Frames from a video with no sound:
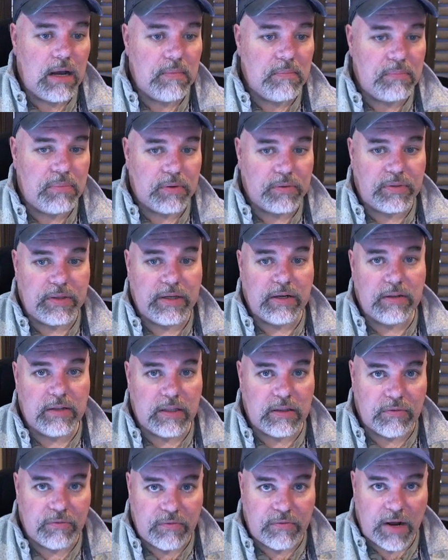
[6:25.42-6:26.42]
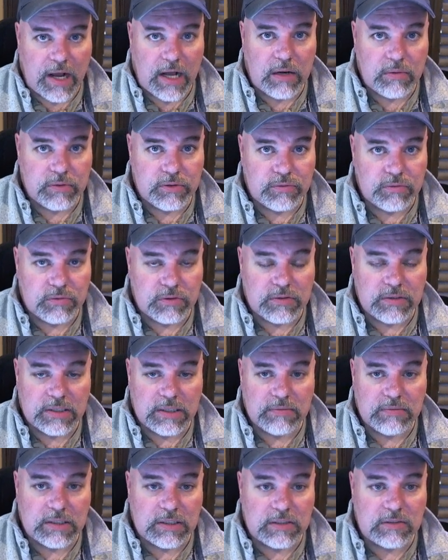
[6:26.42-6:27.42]
put there that the file was
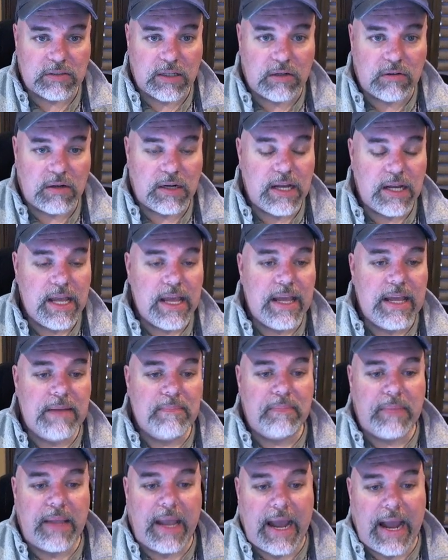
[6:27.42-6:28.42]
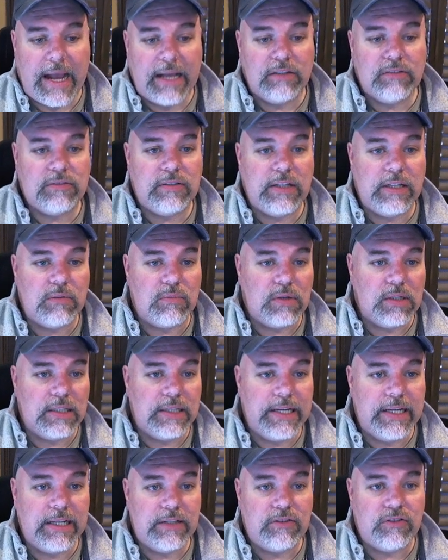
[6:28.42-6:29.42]
received, etc. As it
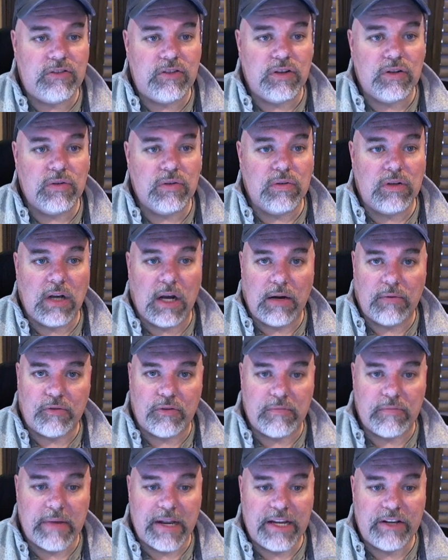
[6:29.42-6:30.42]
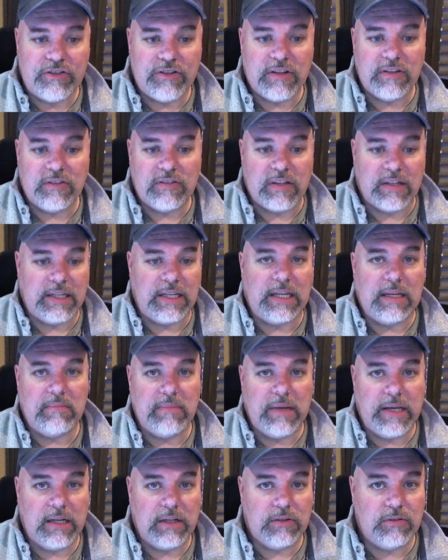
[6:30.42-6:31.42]
relates to confirmations and
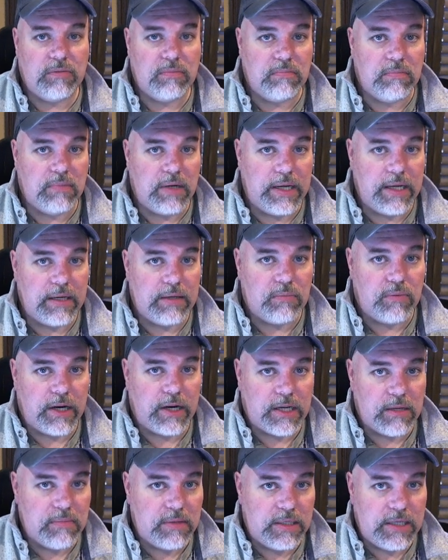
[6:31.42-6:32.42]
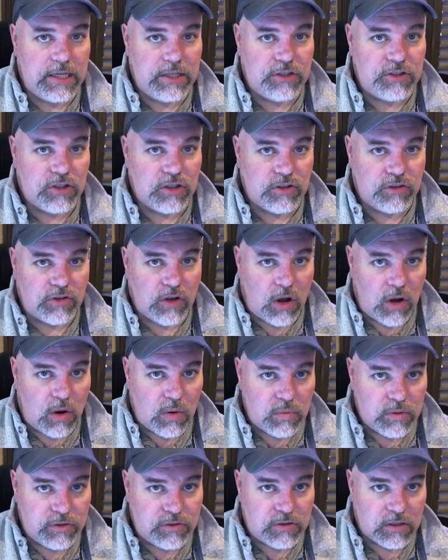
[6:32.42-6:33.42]
emails, my recommendation is
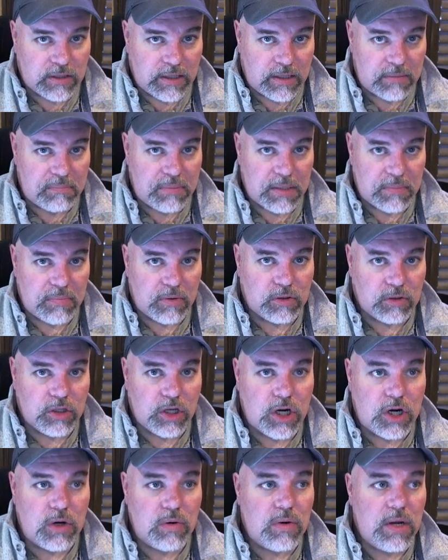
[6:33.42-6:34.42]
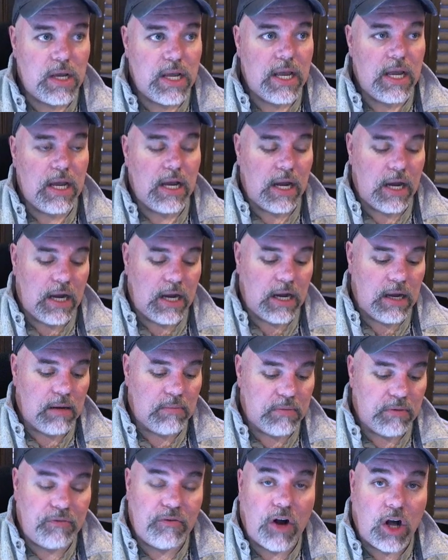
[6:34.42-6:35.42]
always to let people know
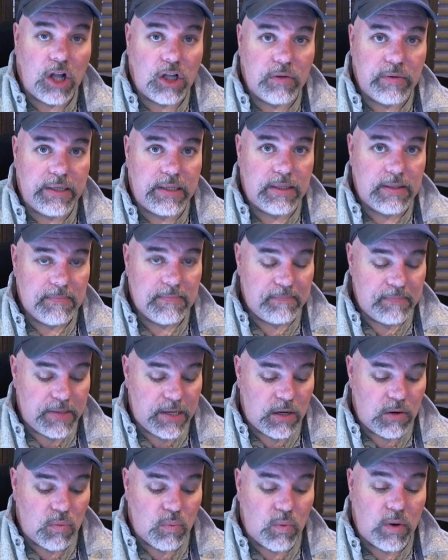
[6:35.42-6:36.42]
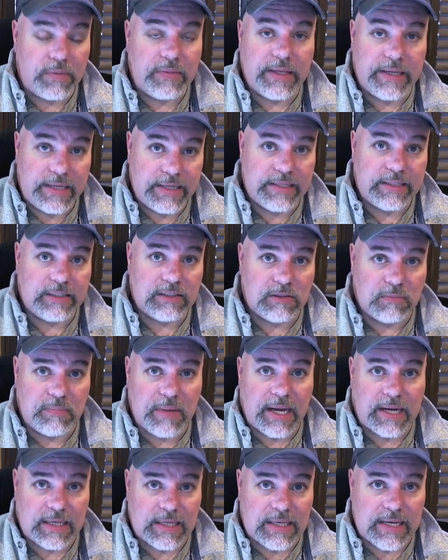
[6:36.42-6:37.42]
the following: what they can
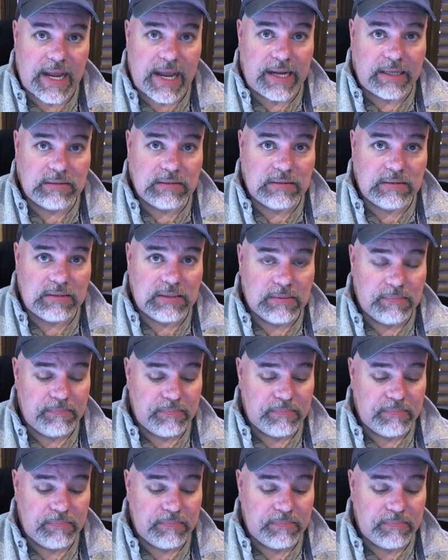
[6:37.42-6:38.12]
expect next,